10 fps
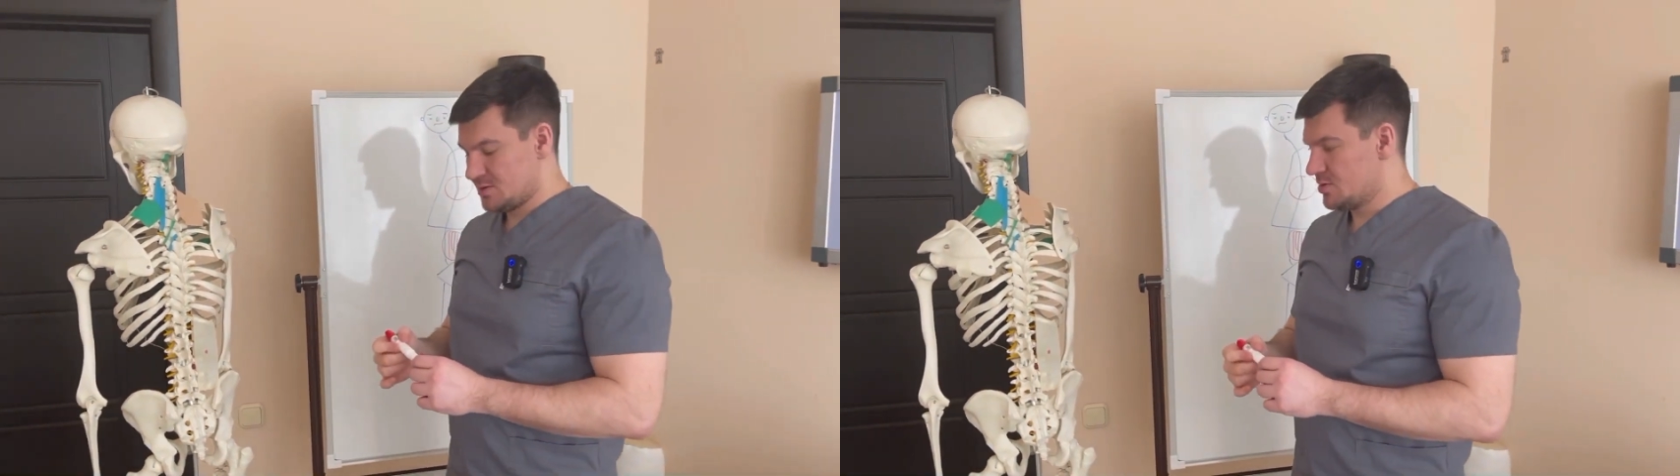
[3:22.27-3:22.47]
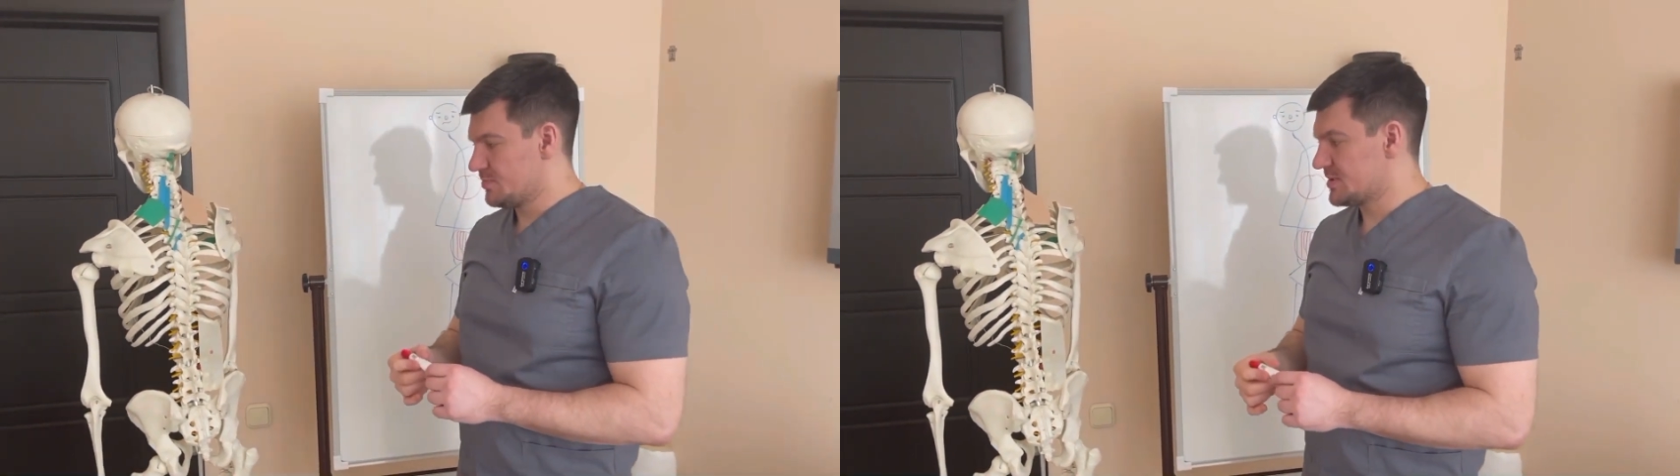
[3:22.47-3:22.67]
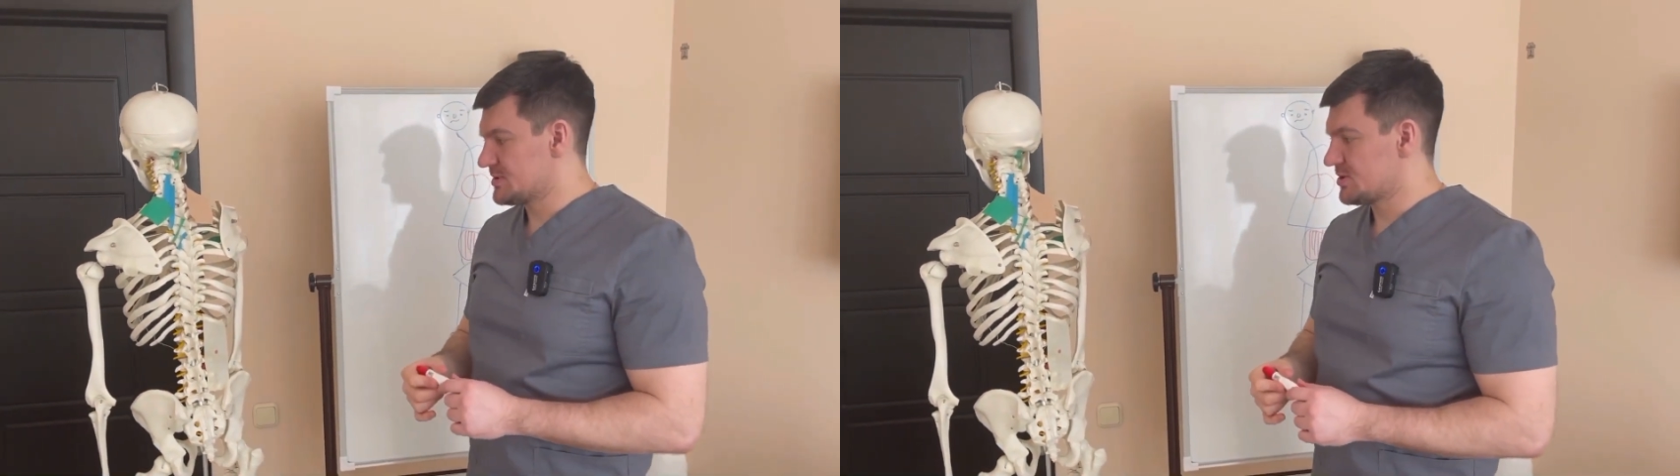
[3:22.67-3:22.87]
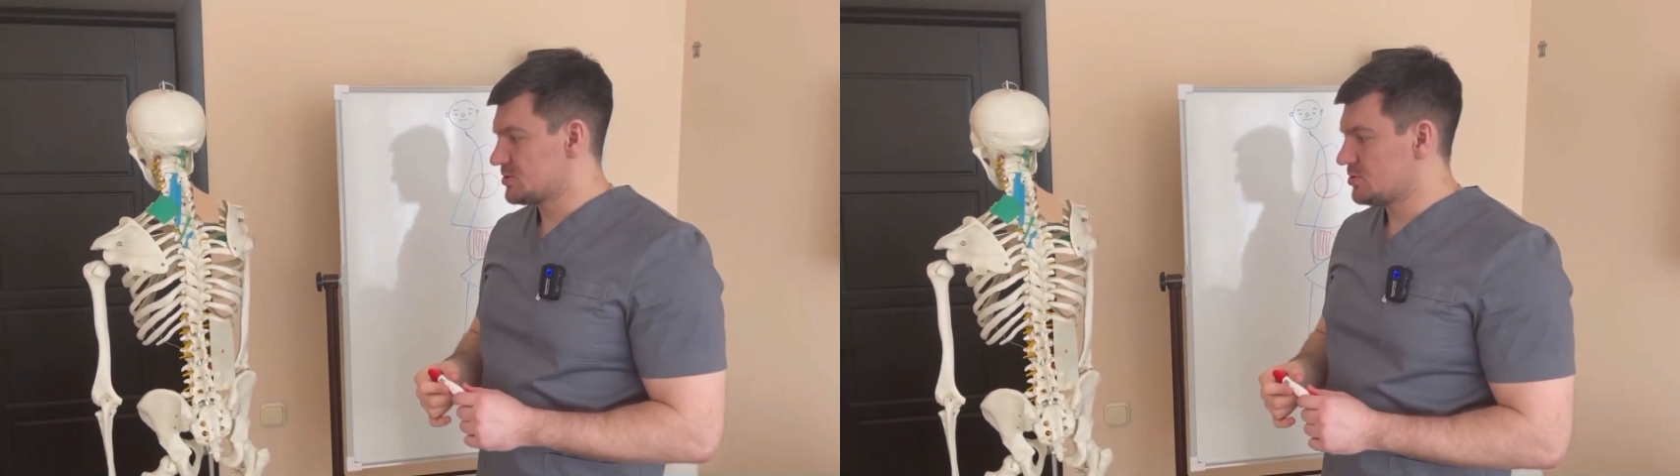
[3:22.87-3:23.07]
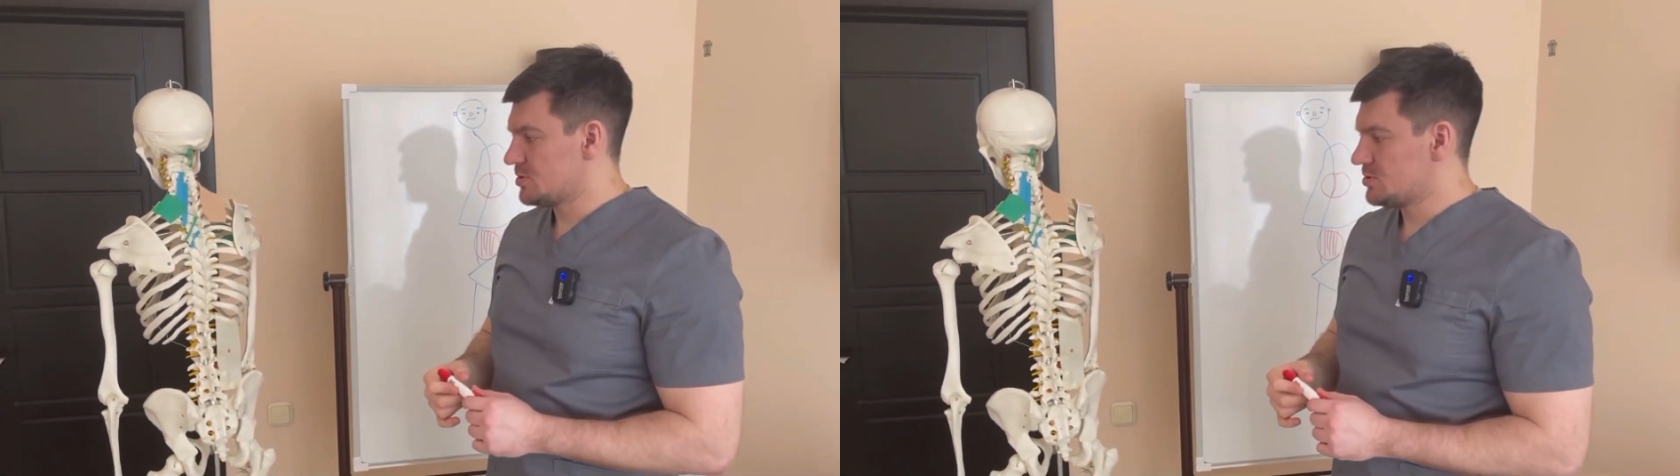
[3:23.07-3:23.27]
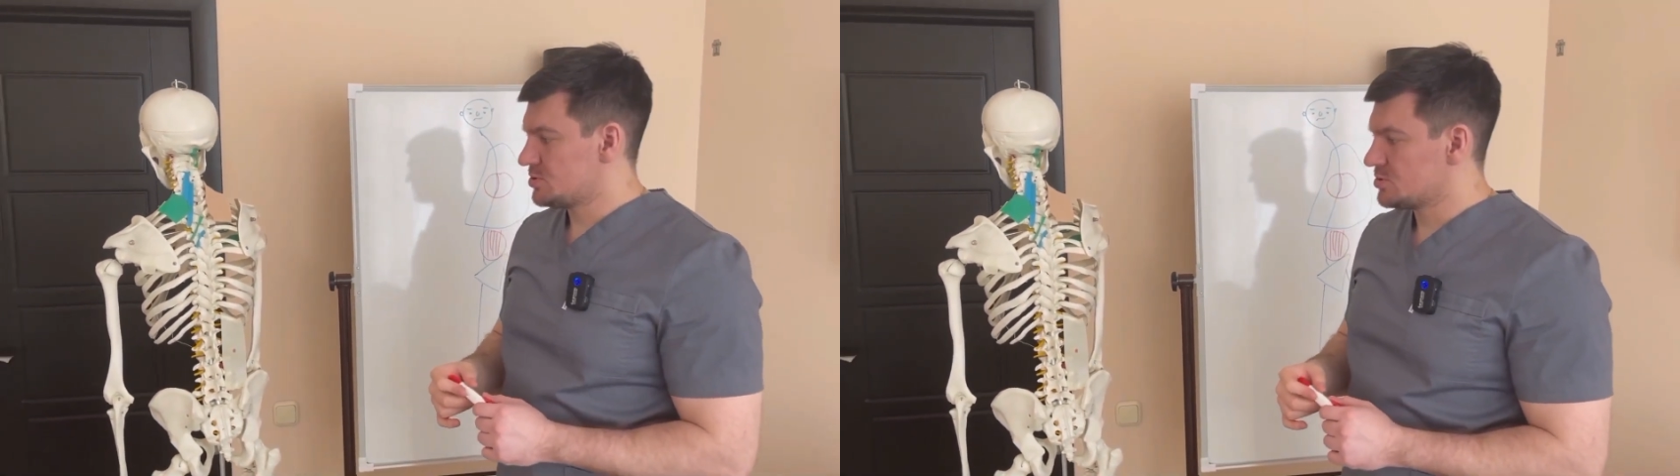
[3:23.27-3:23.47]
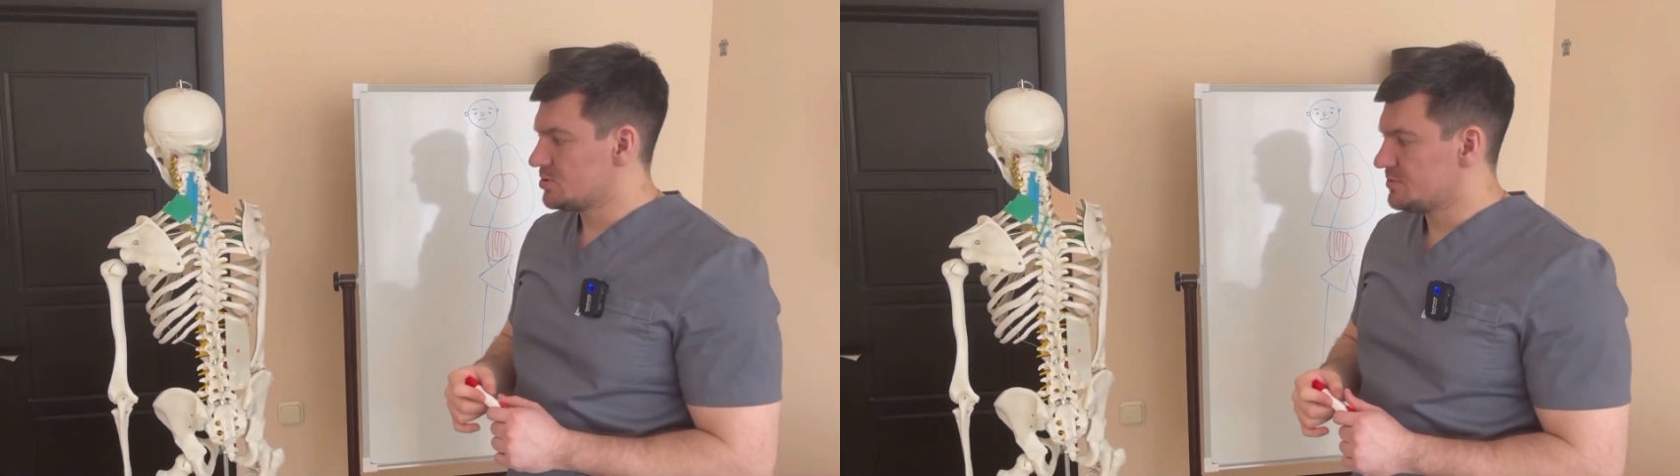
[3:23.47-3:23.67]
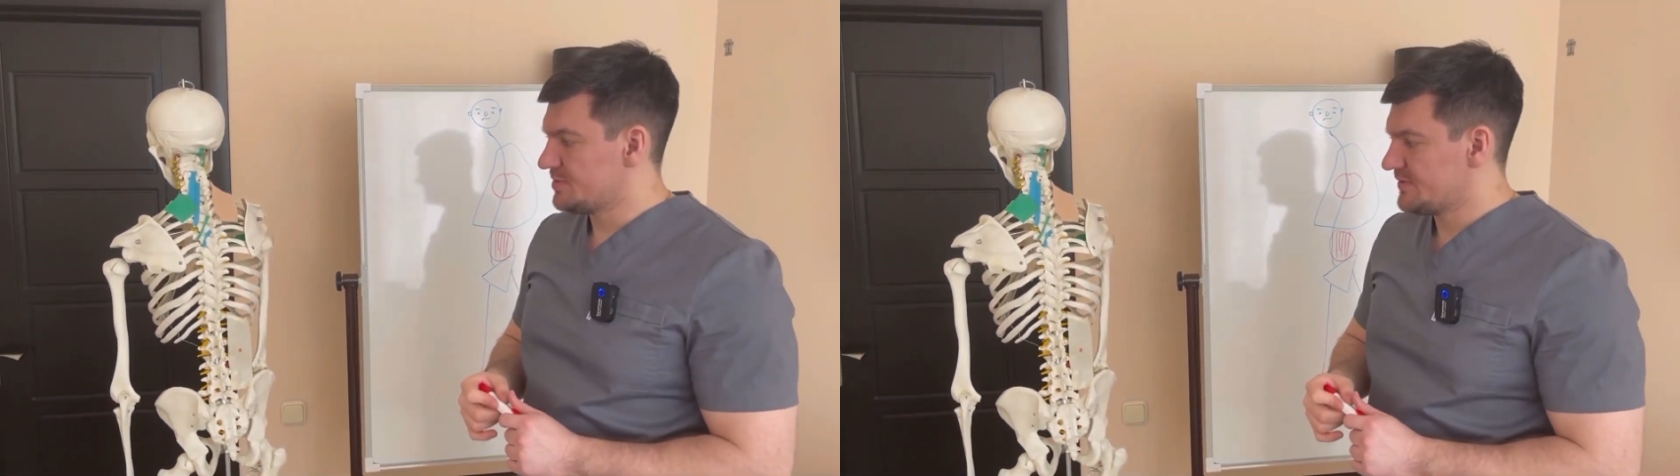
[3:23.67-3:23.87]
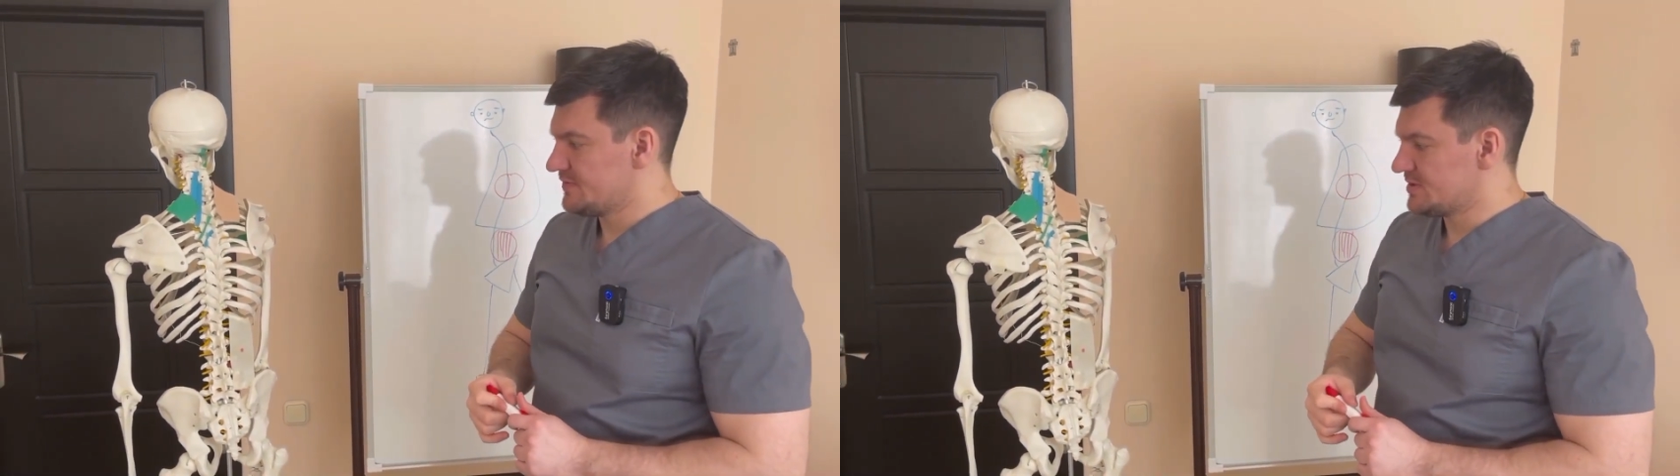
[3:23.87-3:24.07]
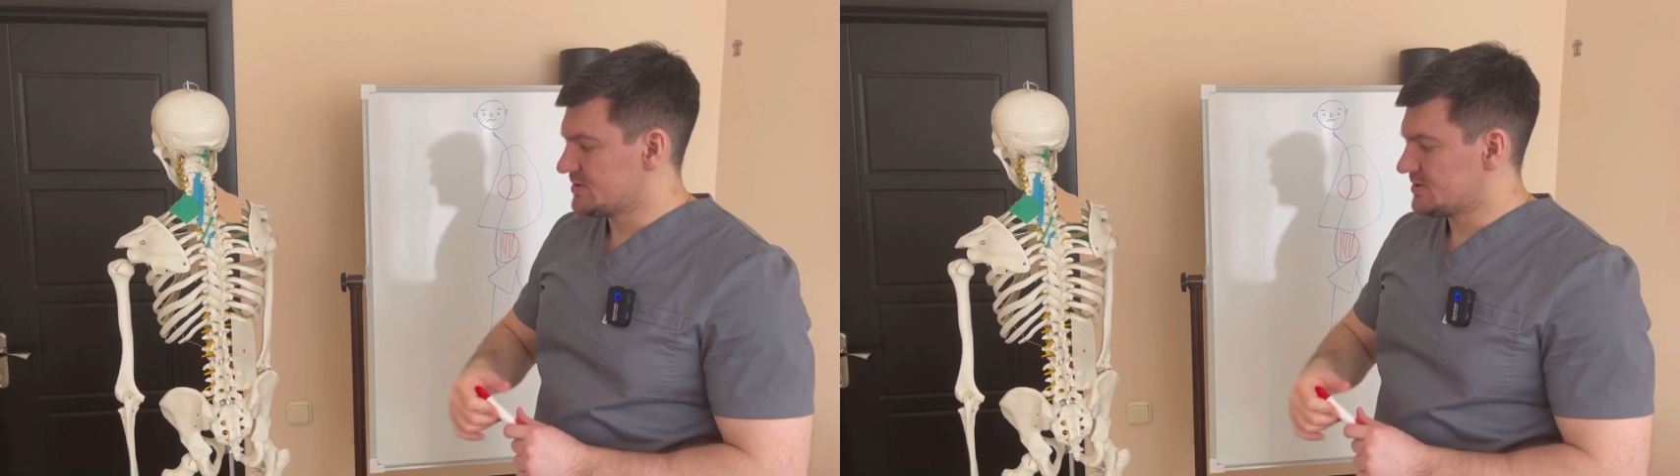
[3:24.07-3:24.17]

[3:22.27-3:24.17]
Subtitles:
happened that made it appear?